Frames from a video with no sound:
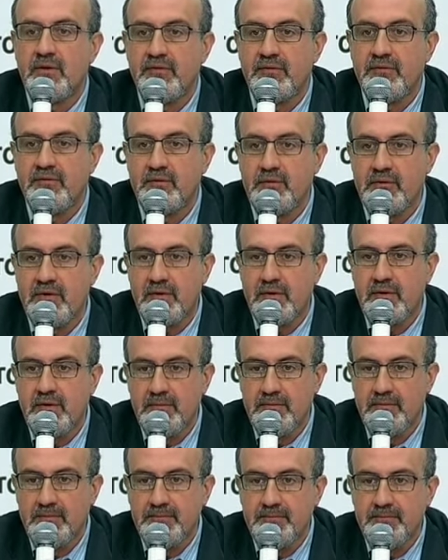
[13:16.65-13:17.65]
of the
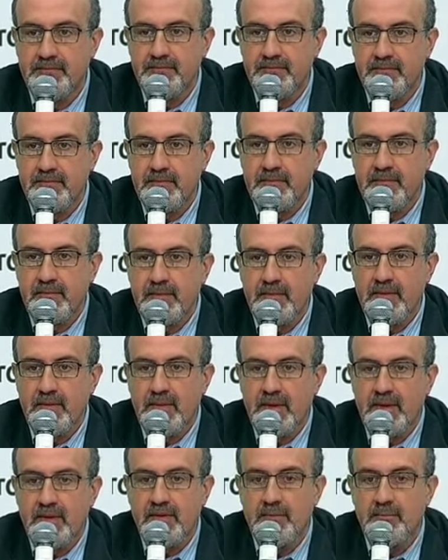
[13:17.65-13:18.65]
future.
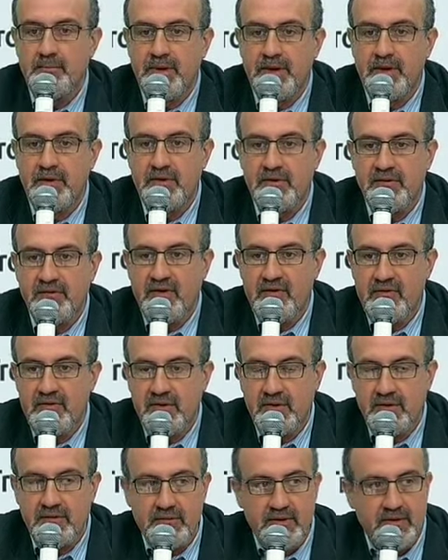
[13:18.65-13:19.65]
A pillage of our
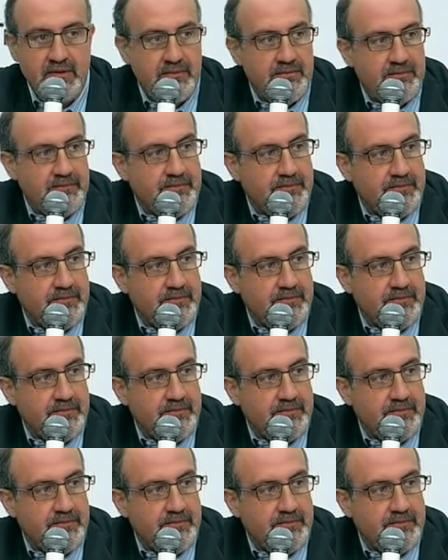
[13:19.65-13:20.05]
children.